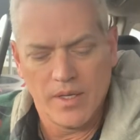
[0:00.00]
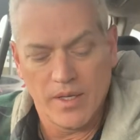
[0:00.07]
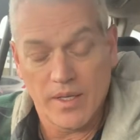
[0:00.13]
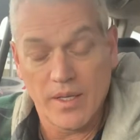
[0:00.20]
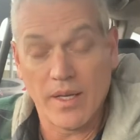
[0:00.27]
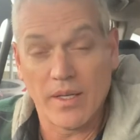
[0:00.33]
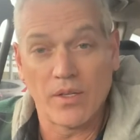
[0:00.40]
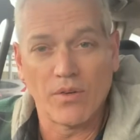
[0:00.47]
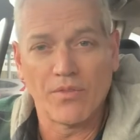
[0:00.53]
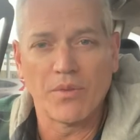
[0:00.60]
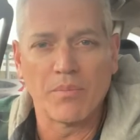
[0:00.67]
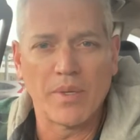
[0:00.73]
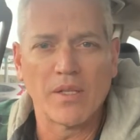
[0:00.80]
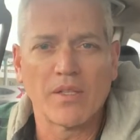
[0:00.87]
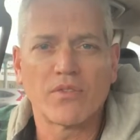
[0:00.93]
cutting off
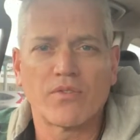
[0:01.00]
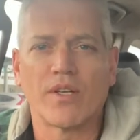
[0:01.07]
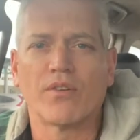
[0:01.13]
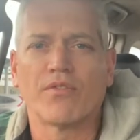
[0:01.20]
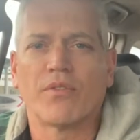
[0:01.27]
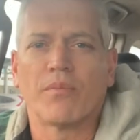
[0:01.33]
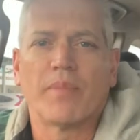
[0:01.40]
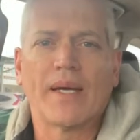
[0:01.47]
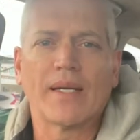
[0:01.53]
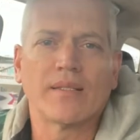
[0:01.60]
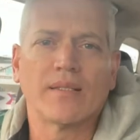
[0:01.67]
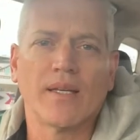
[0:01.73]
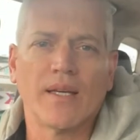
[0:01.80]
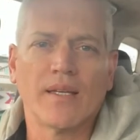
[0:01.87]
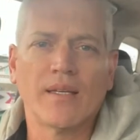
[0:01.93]
the balustrade off the
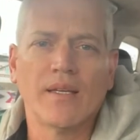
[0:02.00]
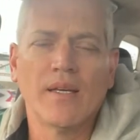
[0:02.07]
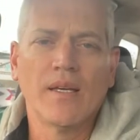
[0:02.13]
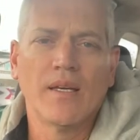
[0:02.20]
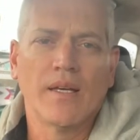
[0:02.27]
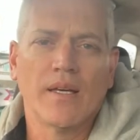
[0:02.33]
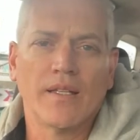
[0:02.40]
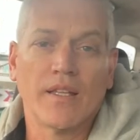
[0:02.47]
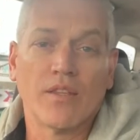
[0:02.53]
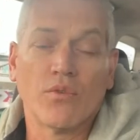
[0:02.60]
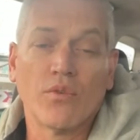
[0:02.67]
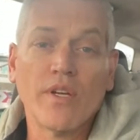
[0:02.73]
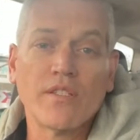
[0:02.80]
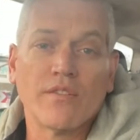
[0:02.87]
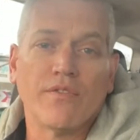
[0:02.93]
back deck. And now the
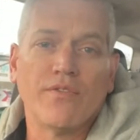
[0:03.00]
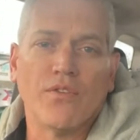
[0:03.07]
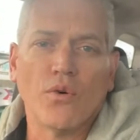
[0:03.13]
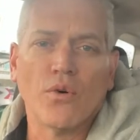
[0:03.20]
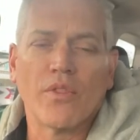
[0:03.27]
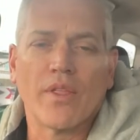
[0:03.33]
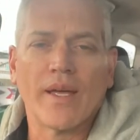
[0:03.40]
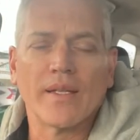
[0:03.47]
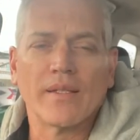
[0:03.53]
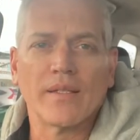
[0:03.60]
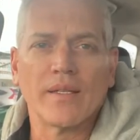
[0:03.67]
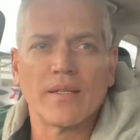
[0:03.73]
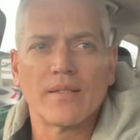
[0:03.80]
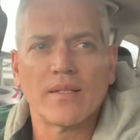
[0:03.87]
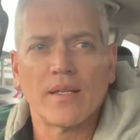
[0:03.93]
reason for that
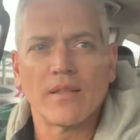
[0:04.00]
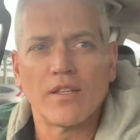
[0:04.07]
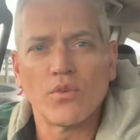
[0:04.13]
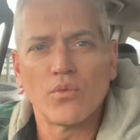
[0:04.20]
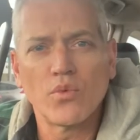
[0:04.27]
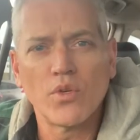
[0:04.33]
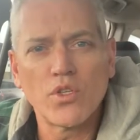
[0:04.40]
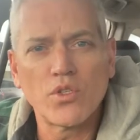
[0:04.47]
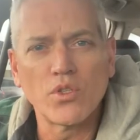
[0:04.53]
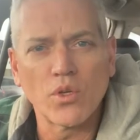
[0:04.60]
is that the original